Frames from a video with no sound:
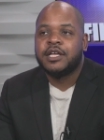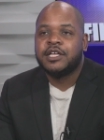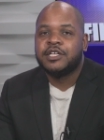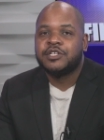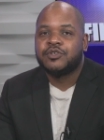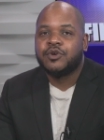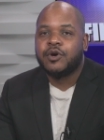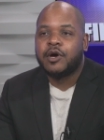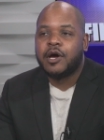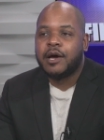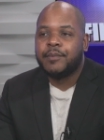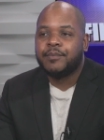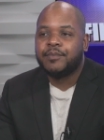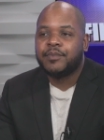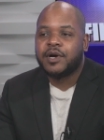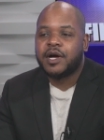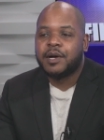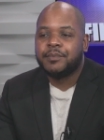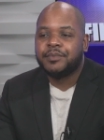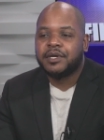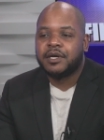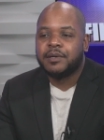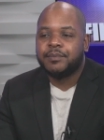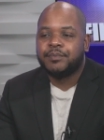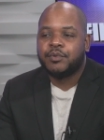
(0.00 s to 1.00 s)
So I'm
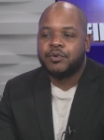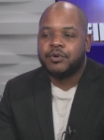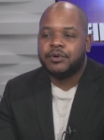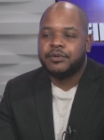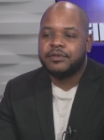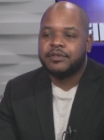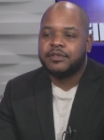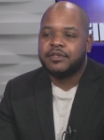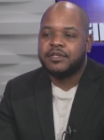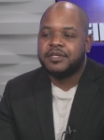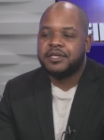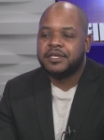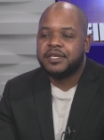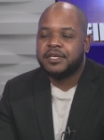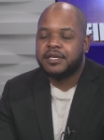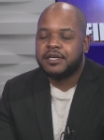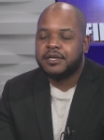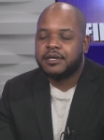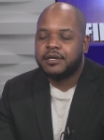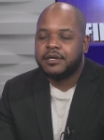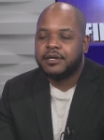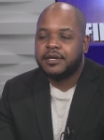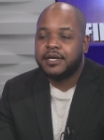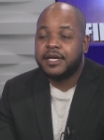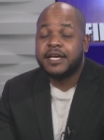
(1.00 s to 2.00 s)
coming up on the